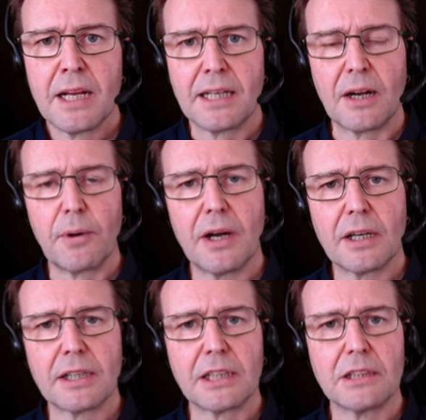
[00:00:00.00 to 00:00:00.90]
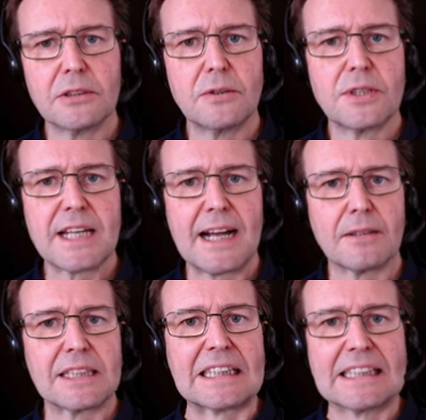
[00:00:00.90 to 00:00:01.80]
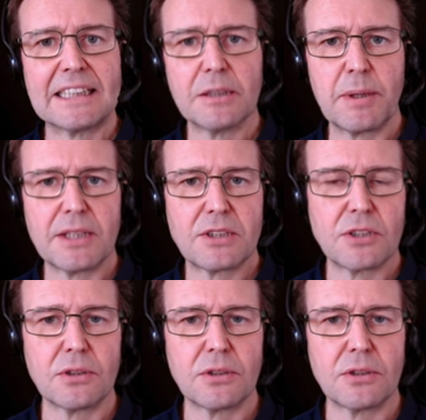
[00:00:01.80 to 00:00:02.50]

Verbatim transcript: Now we are going to lose out a little bit